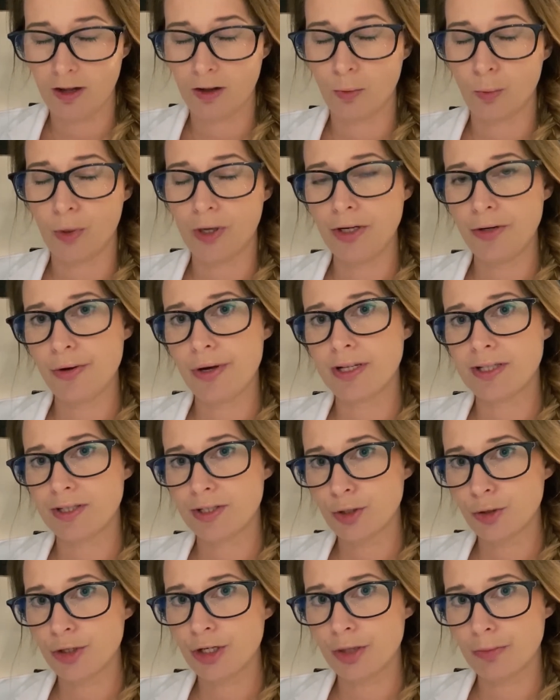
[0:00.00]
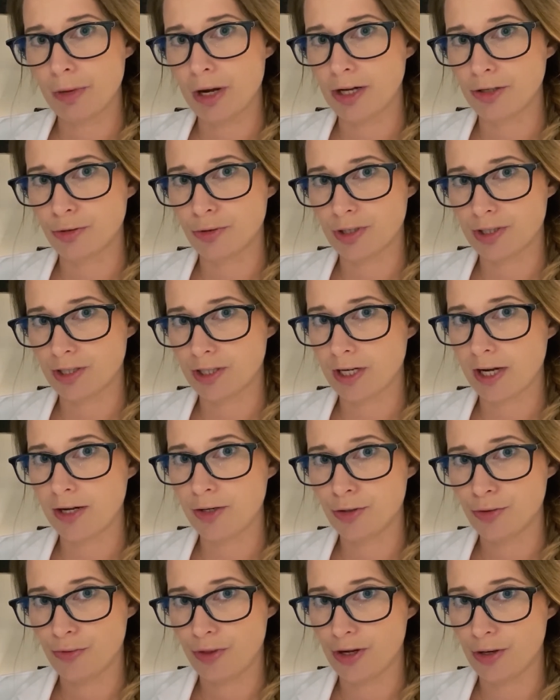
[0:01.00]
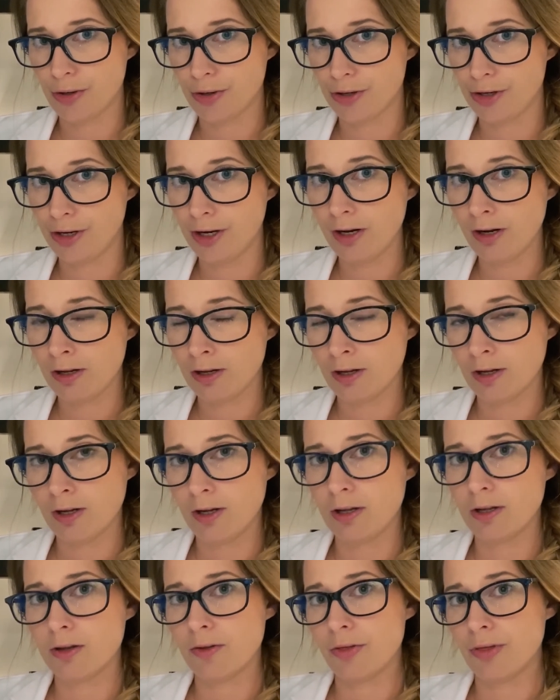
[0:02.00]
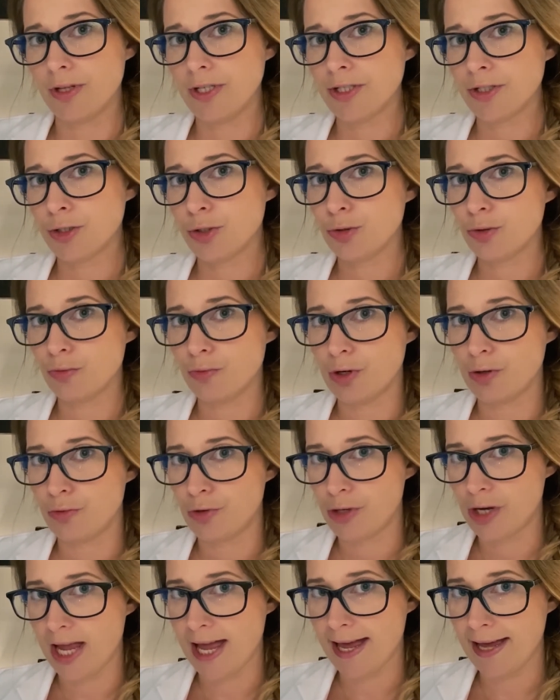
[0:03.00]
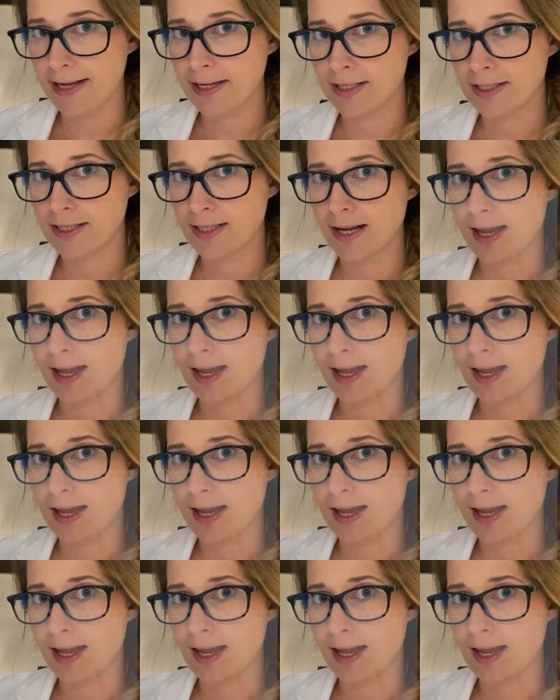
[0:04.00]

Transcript: When you add sodium hydroxide to the oil, these two will react